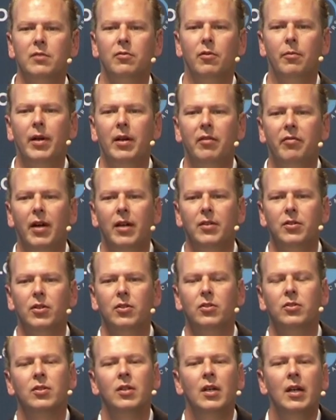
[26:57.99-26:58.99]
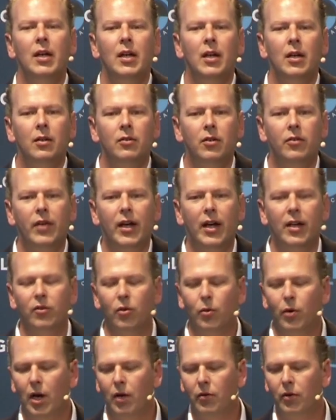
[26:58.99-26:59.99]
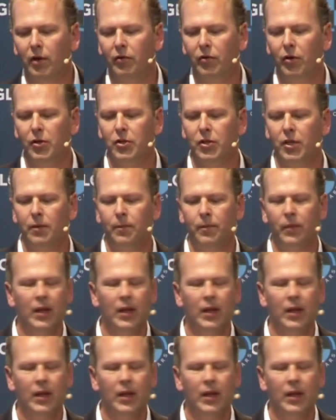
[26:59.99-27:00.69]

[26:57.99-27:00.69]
for manufacturers to take into account in the future.